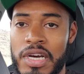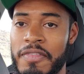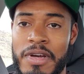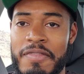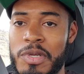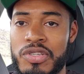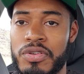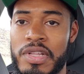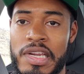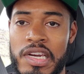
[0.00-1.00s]
I've been
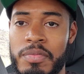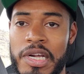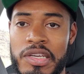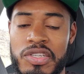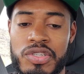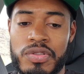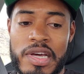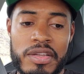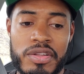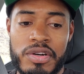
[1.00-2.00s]
told that anybody can do
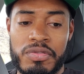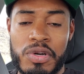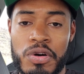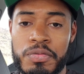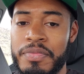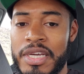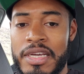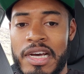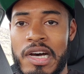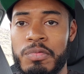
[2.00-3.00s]
that in their own home
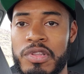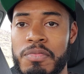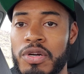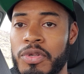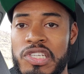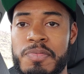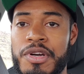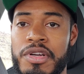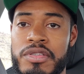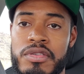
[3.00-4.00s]
with minimal
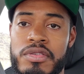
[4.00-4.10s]
experience.